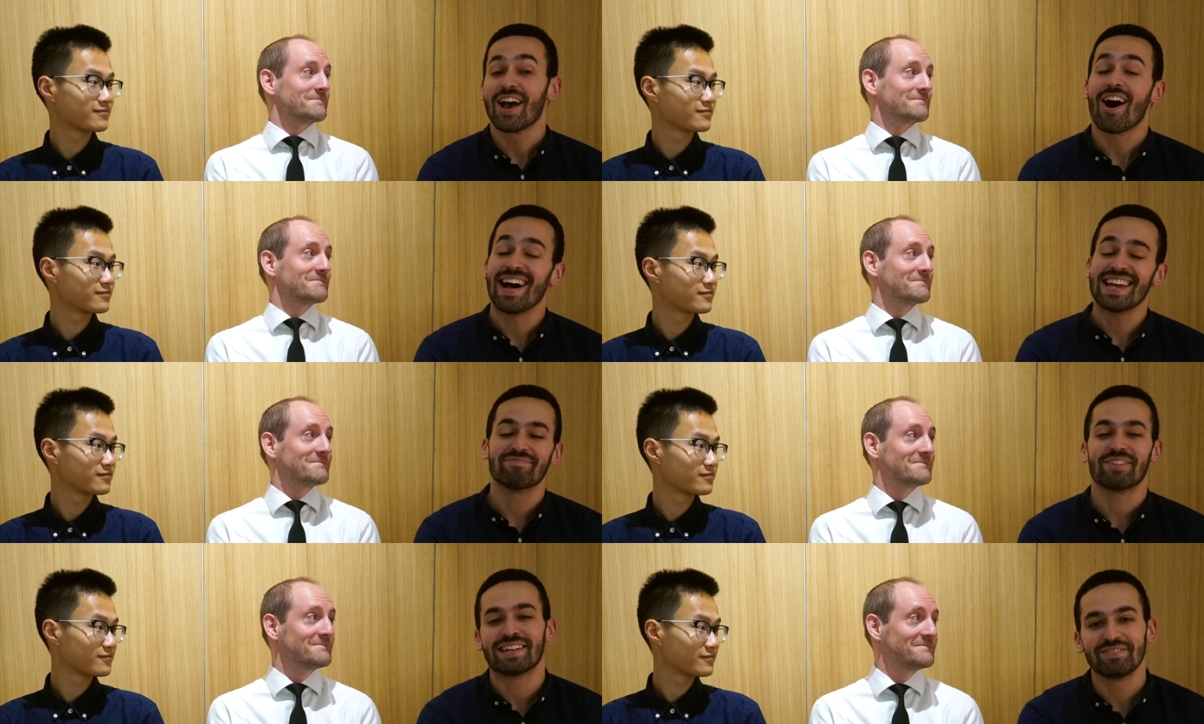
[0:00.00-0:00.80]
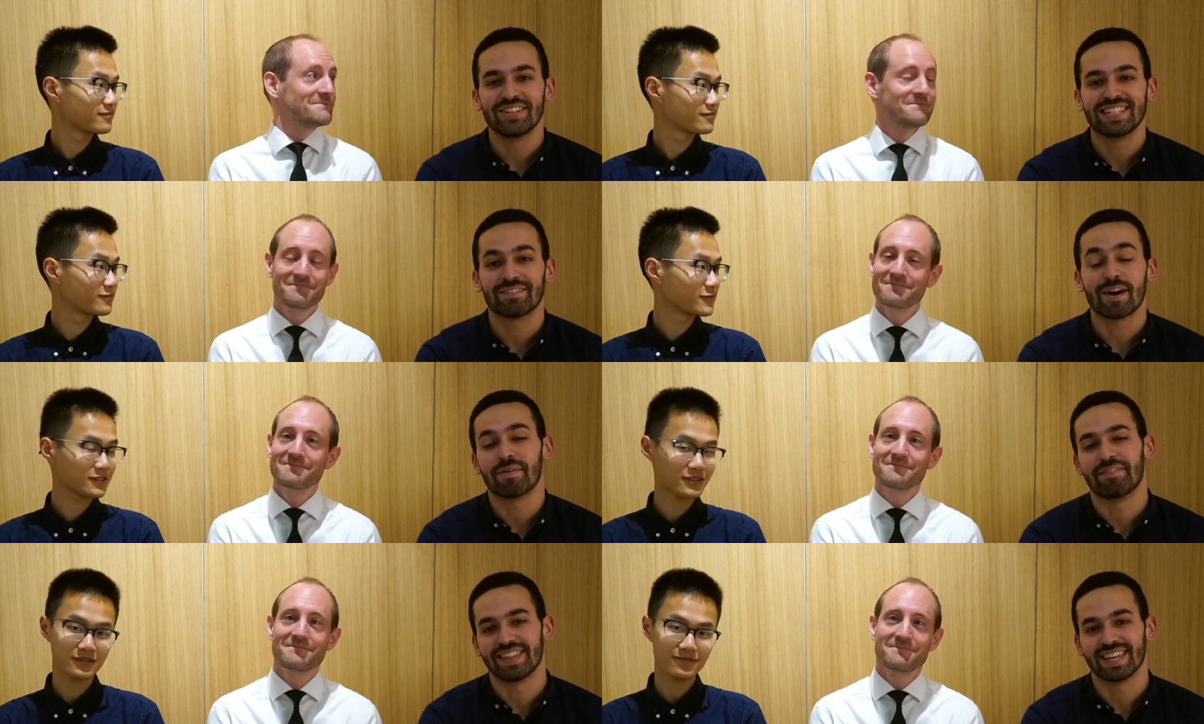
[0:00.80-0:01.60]
Speaker 1: Hi, my name is Yusuf,
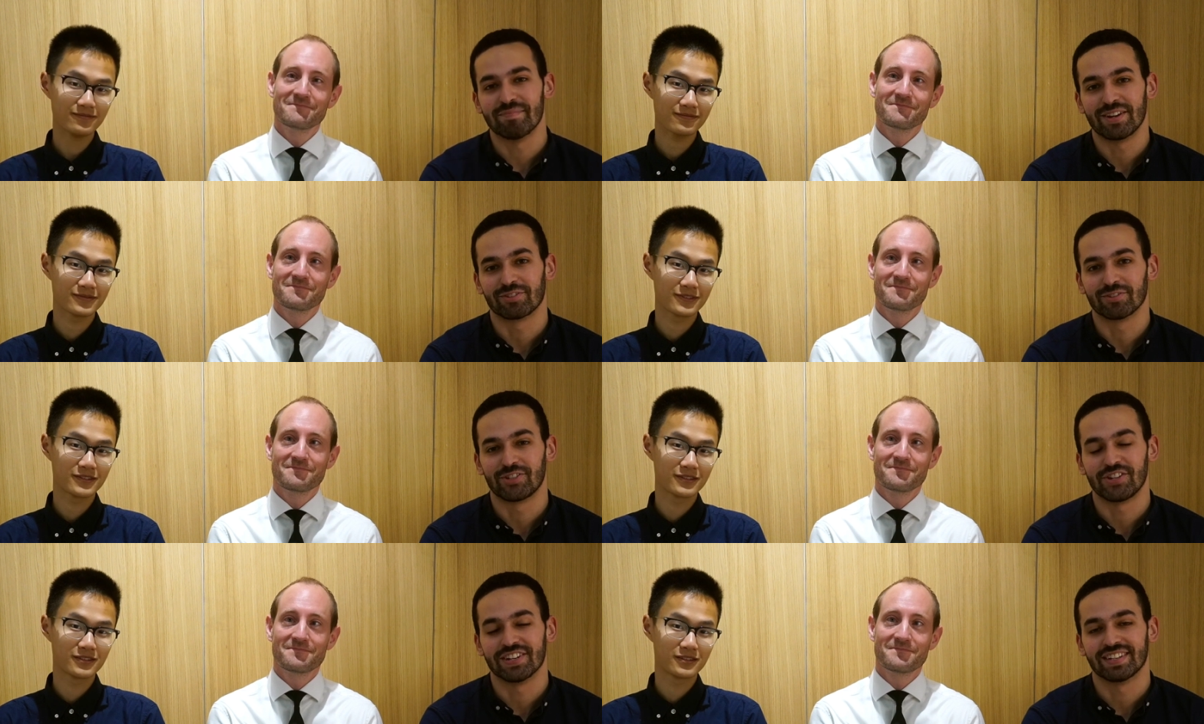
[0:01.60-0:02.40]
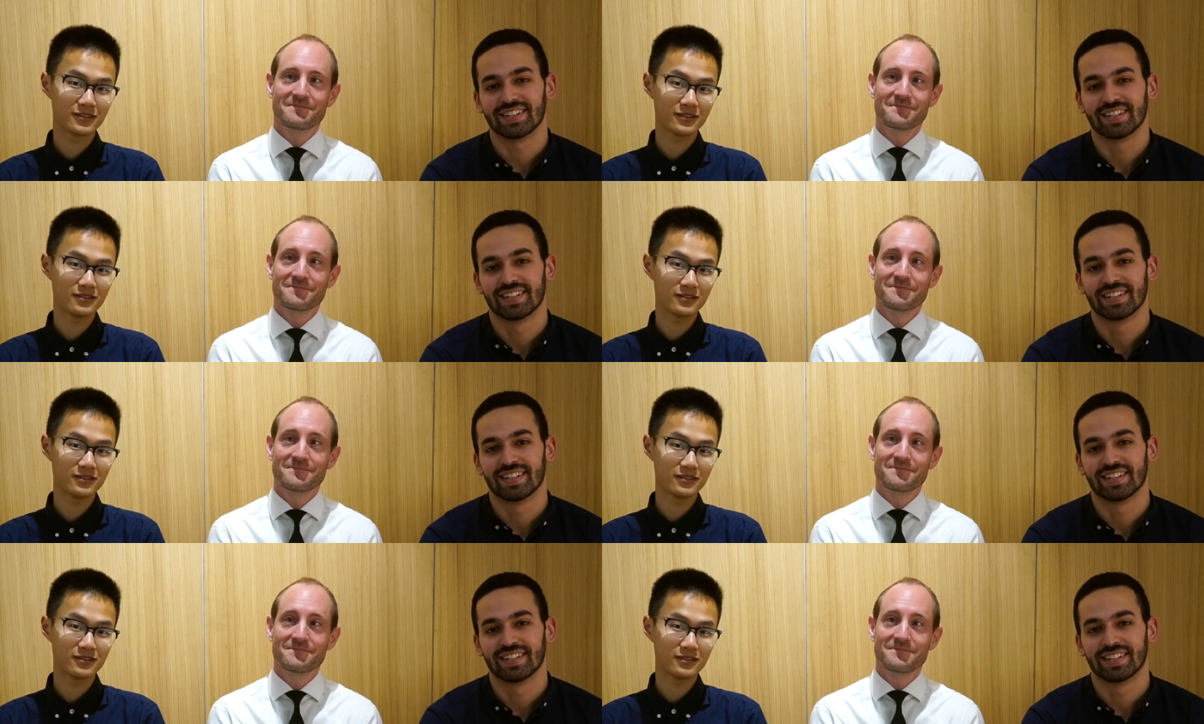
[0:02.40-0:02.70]
I'm a fifth year medical student.